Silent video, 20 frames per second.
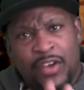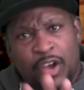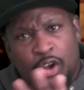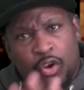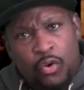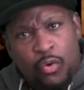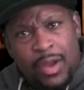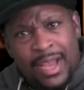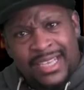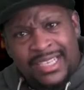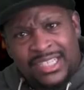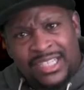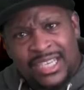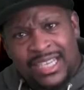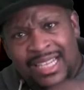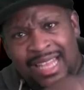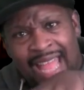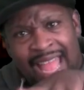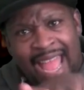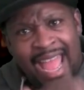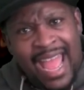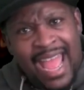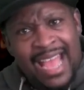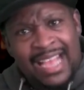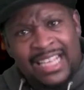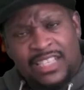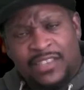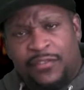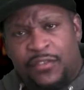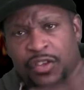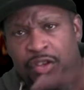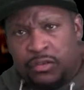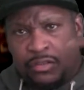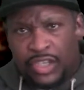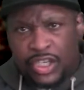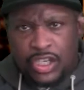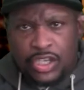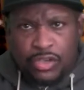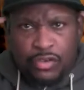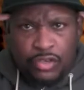a question asked for you
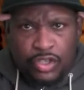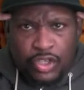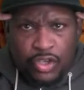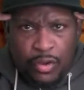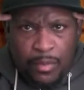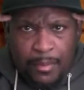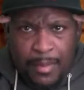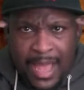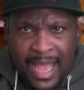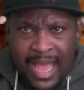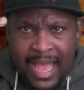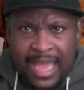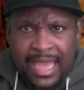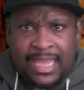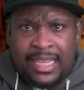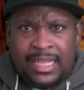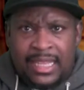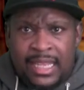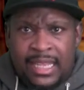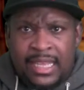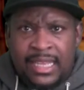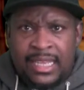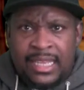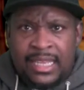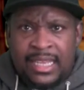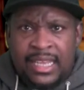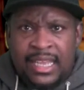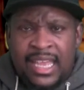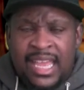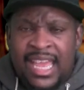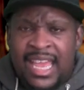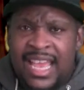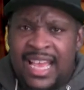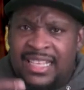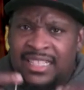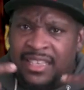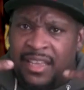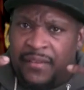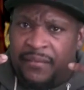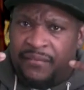to use your mind.
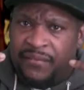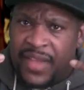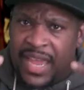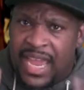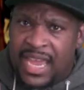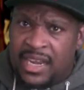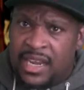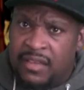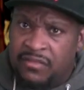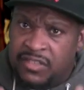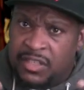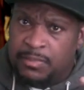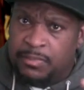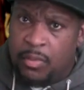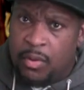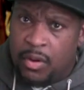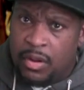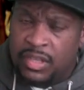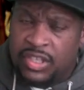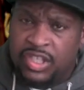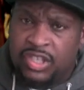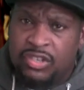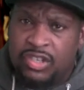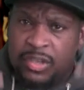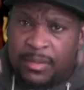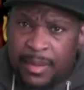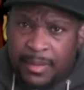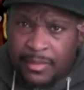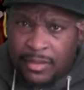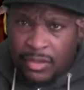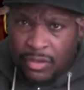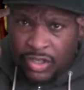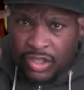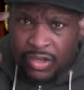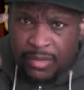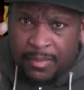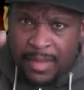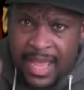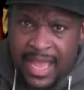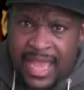As a fan of sports, you should be able to use
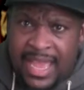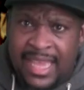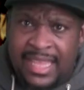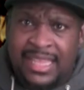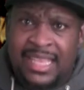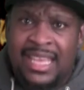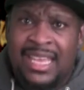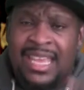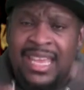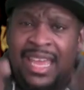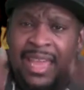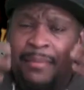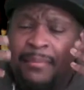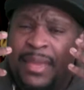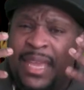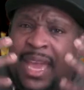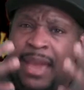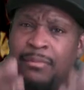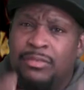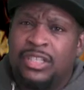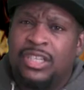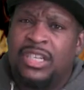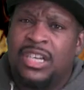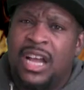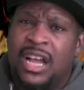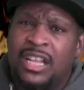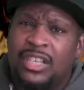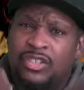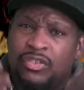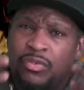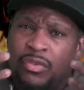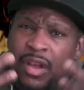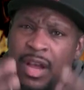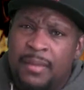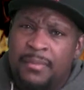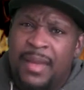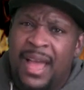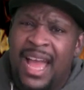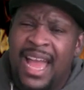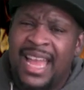your mind and be able to conjure
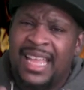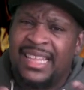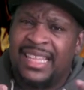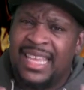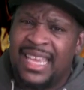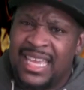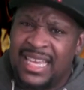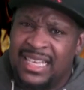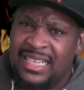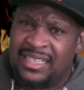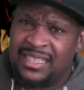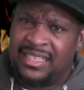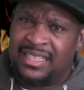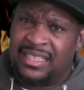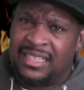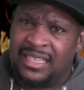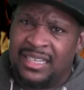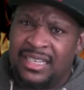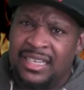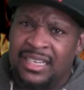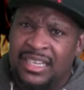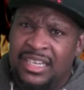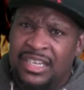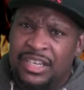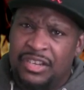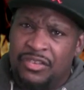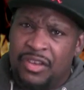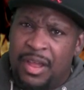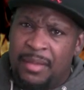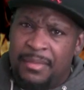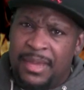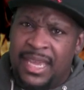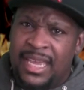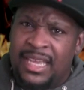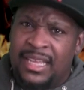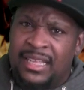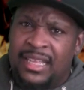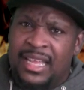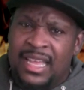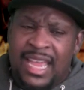up ideas. You know what I
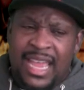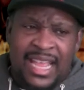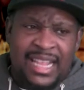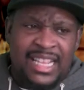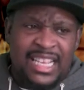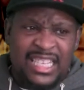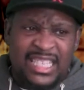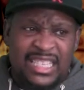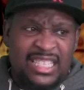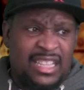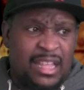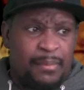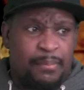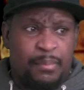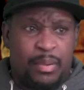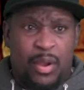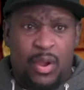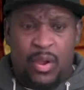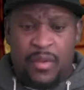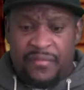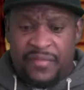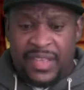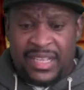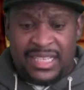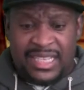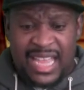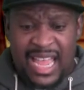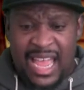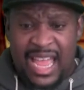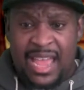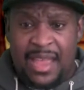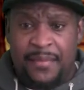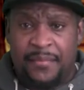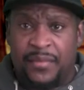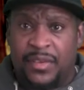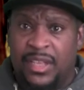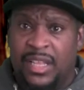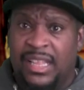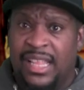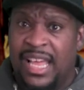mean? And this is the perfect time
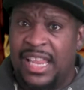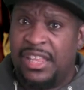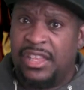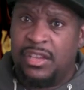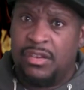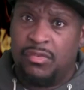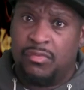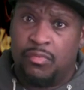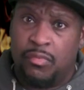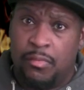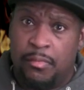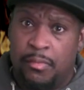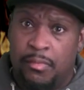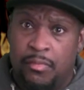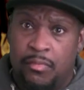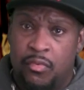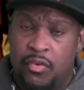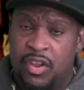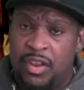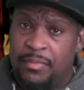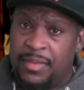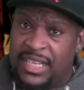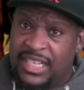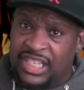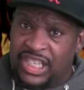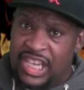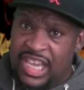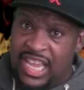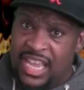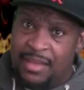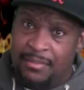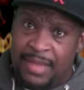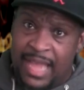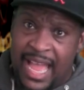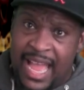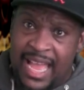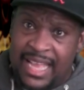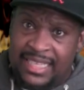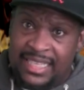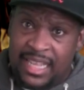for a lot of you wannabe GM
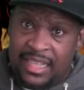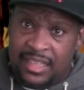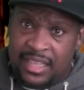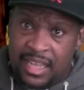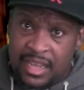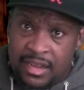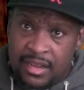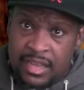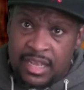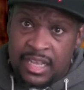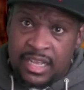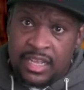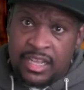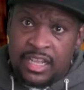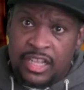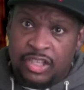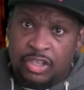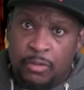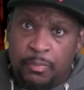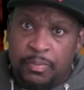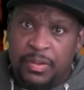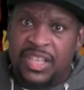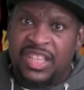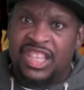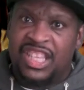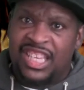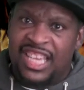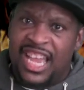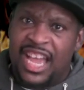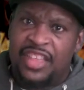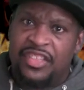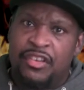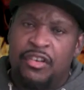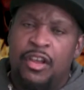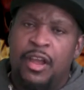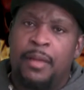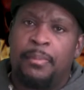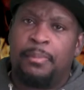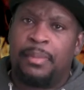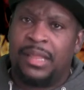guys out there to put together
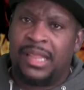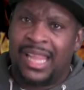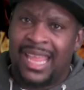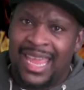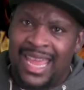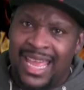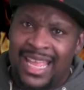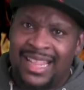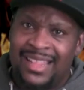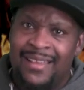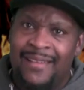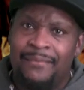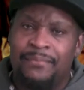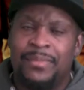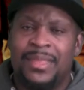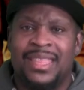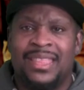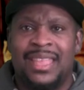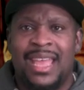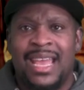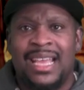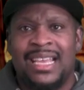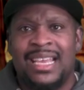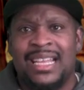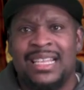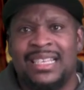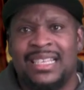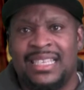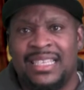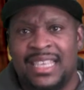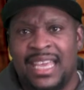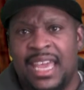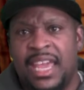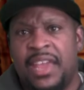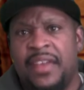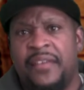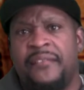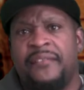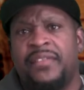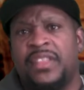a plan that can
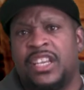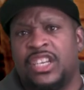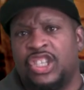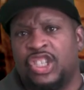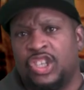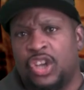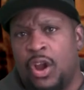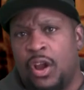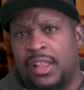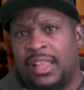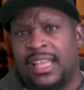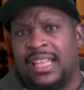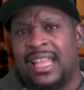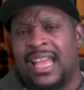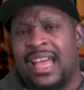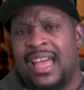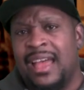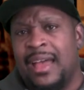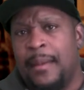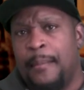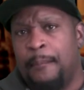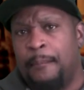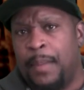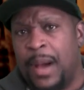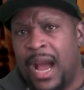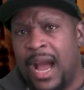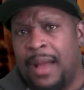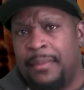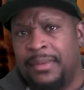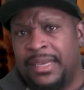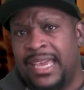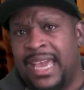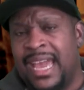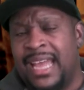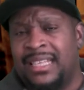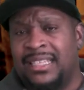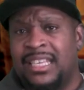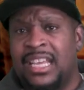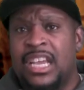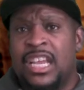save the Charlotte
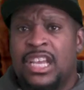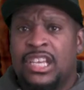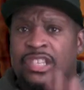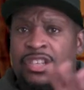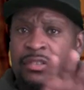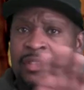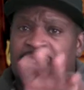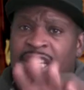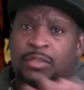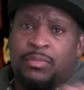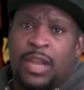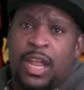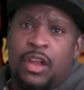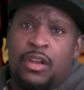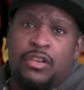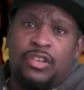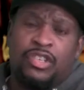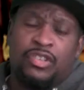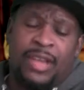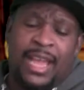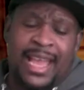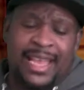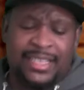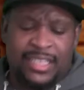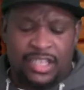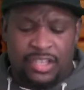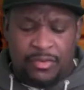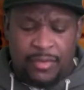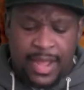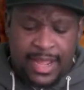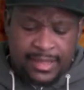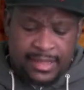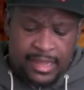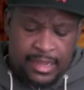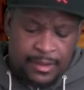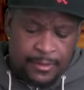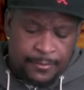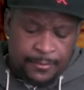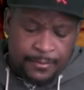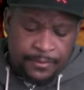Bobcats. So this is what I urge you guys to do out
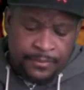there.